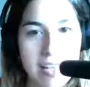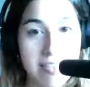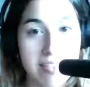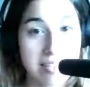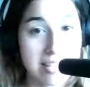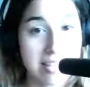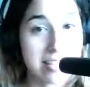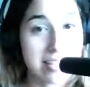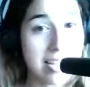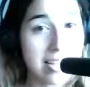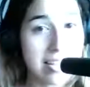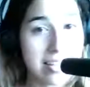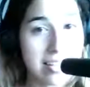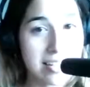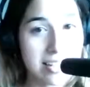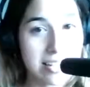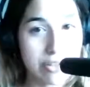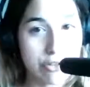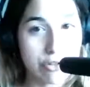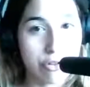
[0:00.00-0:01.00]
They tied it
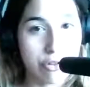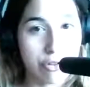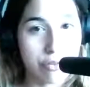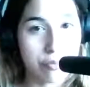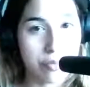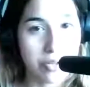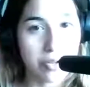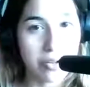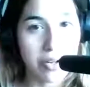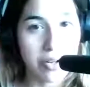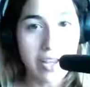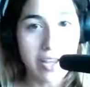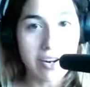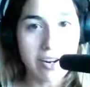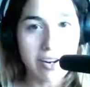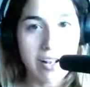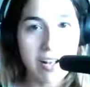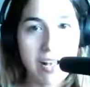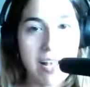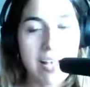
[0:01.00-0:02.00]
into their real
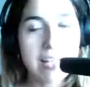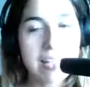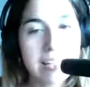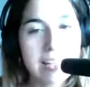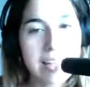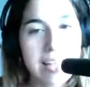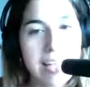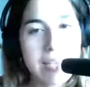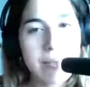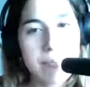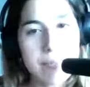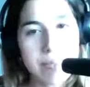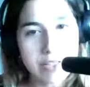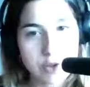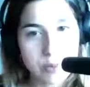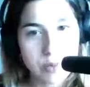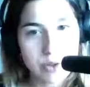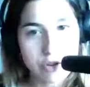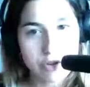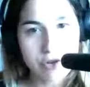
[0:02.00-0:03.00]
hair, clay mixed
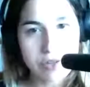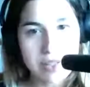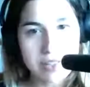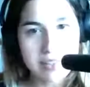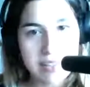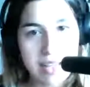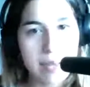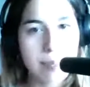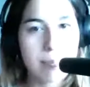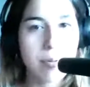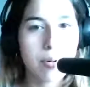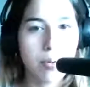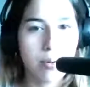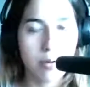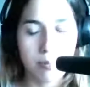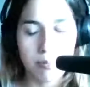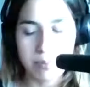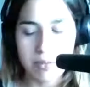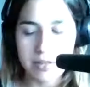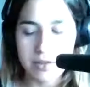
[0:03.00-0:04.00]
with tree sap, or
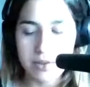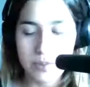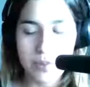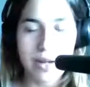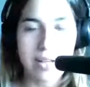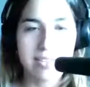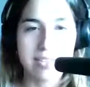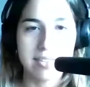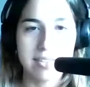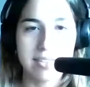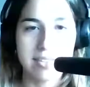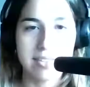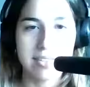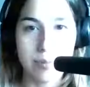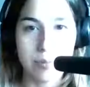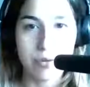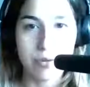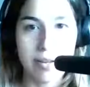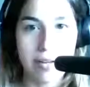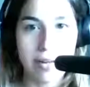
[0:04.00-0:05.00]
beeswax and
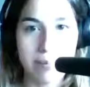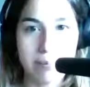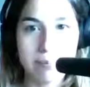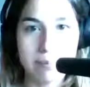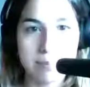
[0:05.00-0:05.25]
animal fat?